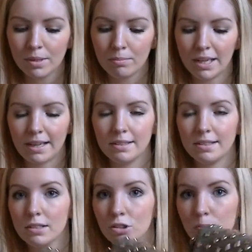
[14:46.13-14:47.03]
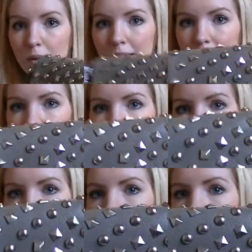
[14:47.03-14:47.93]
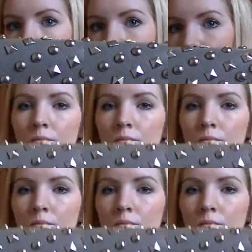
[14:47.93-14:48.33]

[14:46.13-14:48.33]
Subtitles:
But yeah, it's this clutch bag that's like studded.